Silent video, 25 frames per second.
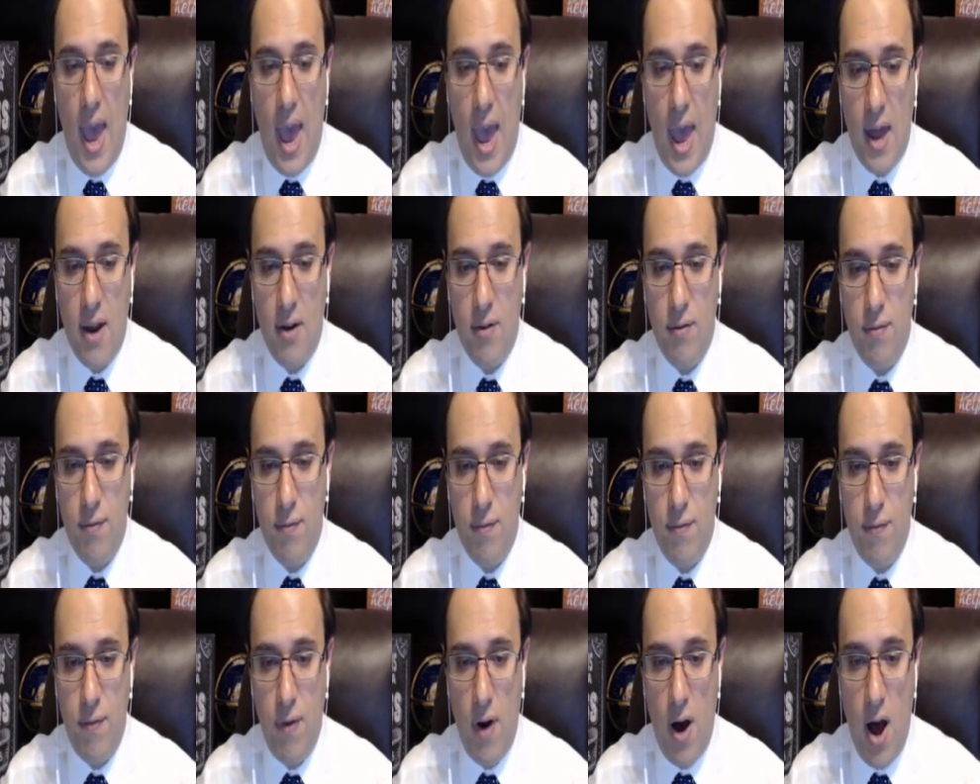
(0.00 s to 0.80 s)
and
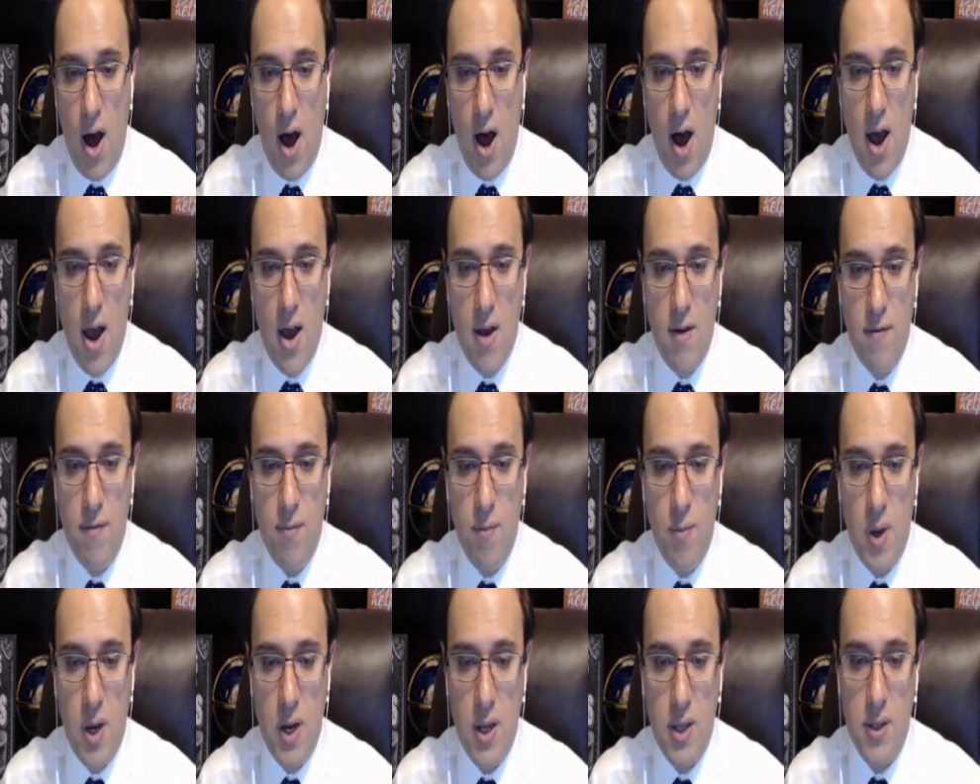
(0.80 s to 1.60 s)

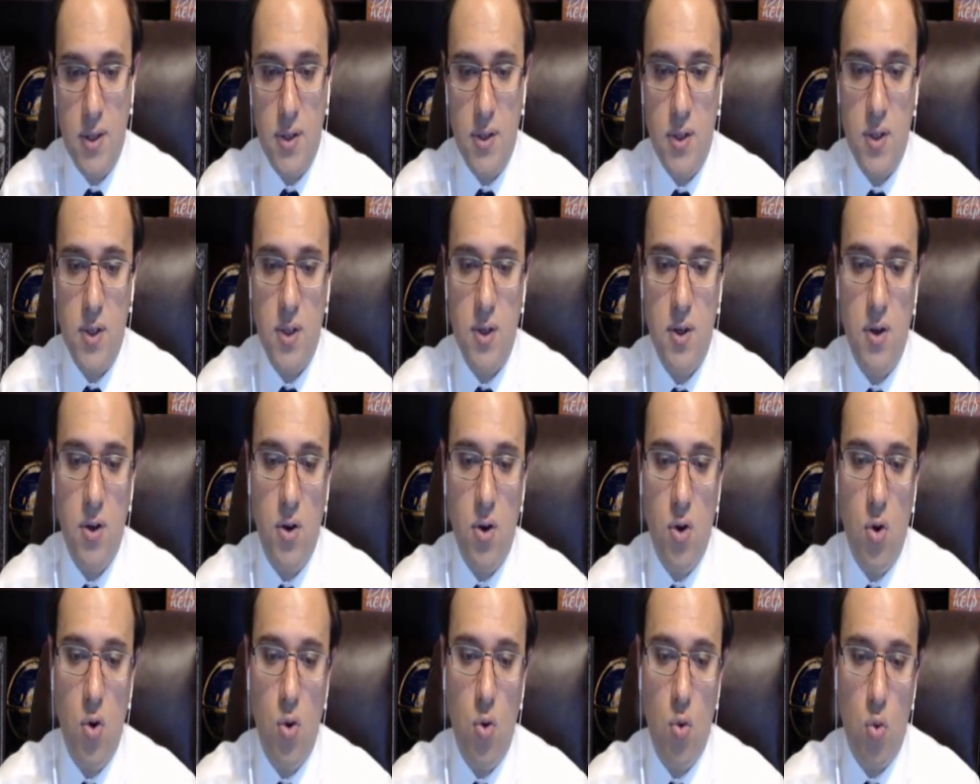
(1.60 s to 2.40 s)
5 minutes
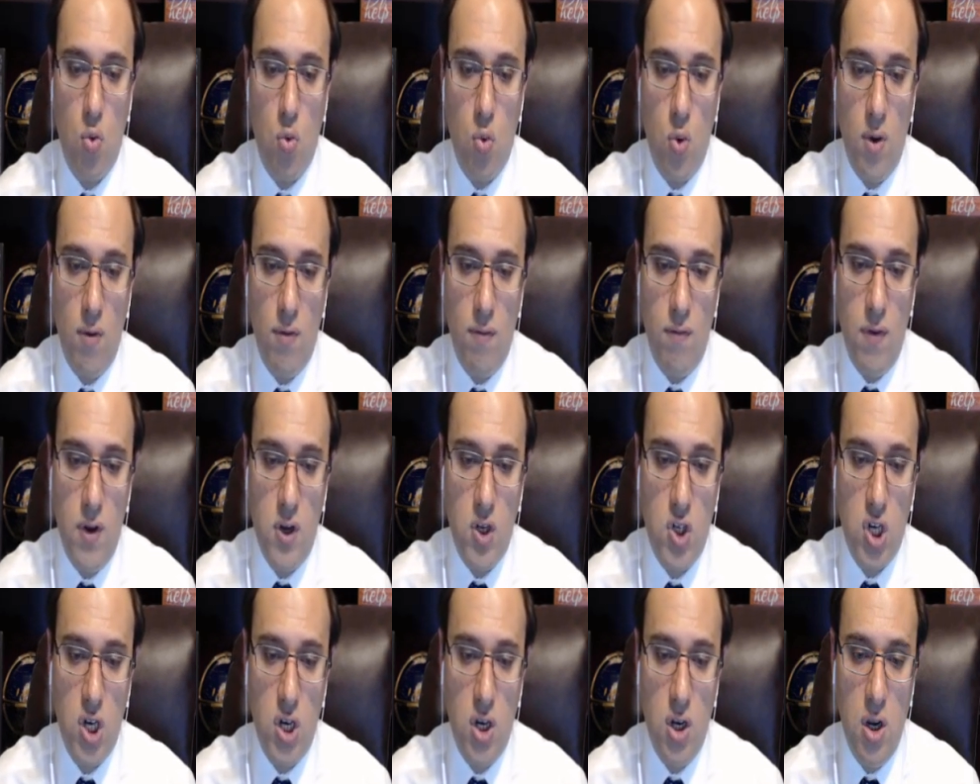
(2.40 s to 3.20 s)

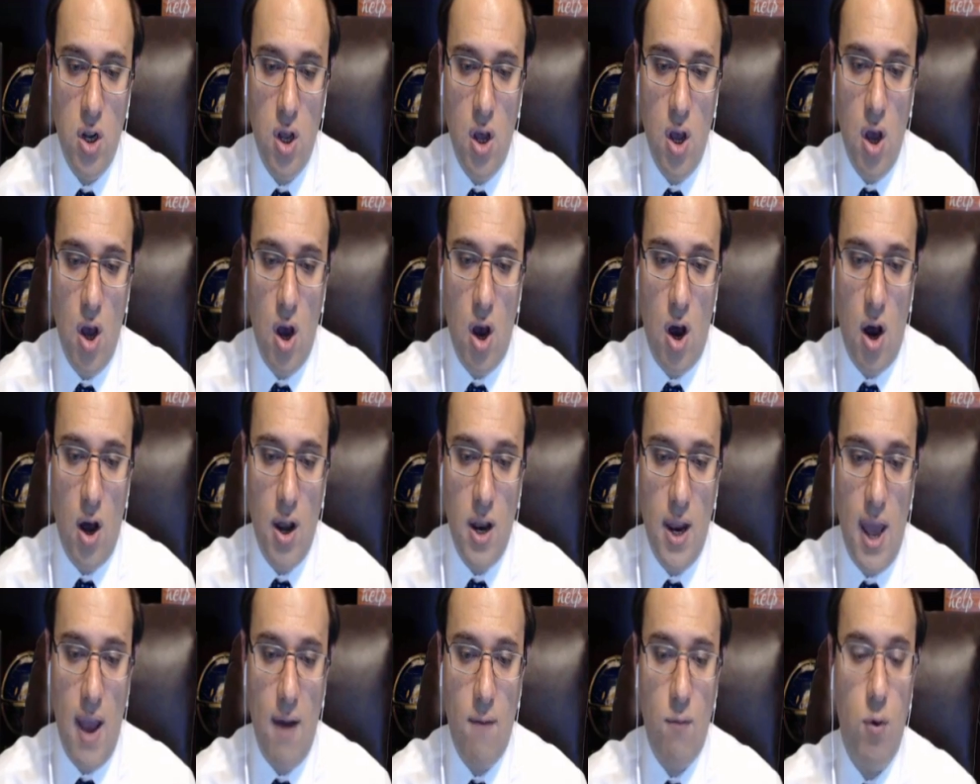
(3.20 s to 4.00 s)
revision
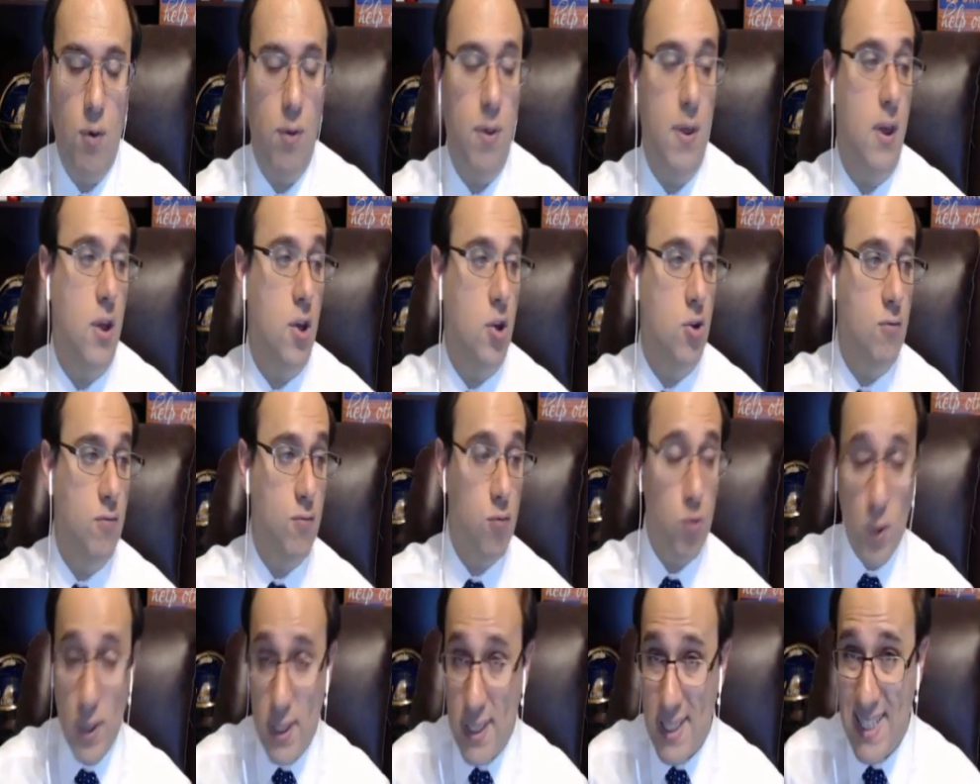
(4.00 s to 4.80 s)
on everything
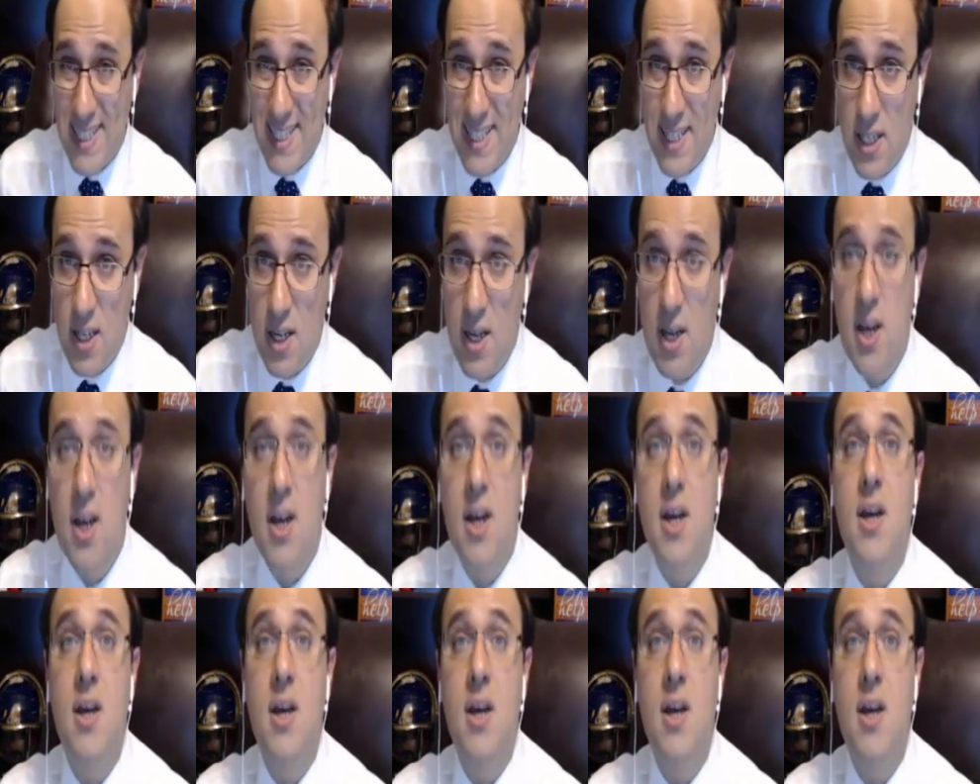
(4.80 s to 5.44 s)
you've written,